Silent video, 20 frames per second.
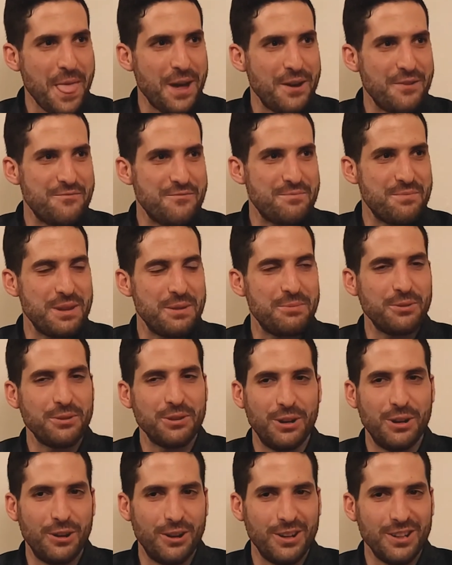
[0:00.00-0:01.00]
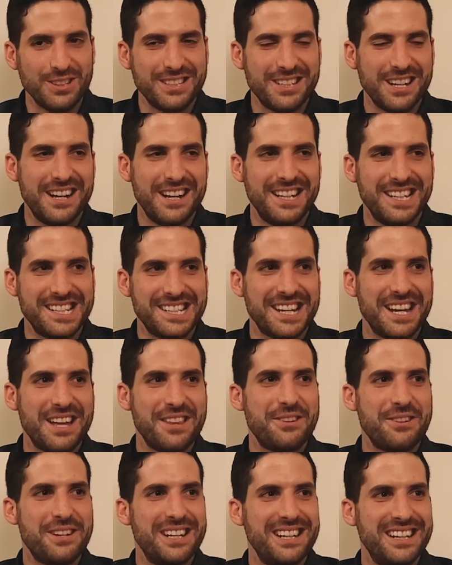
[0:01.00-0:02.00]
of people all dining
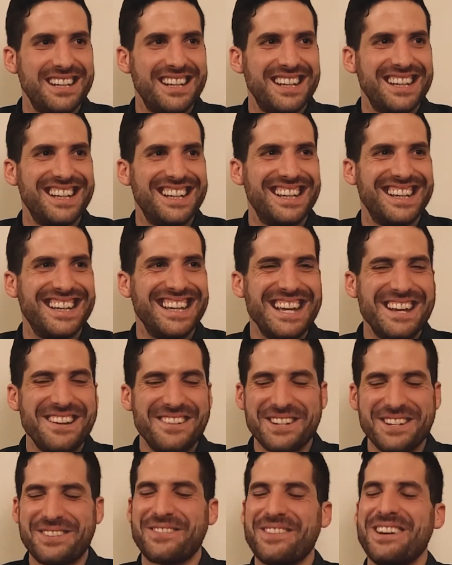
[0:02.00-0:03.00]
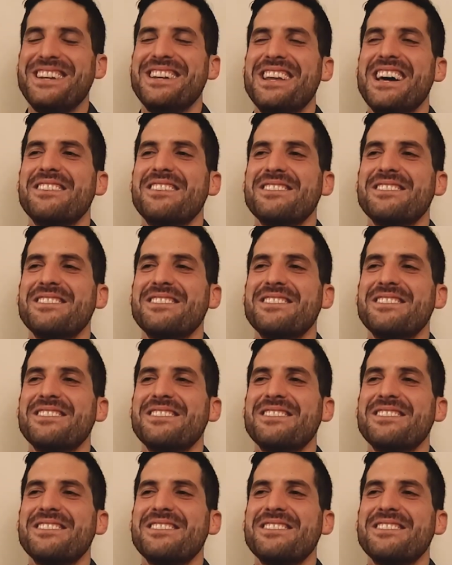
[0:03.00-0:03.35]
together, which right now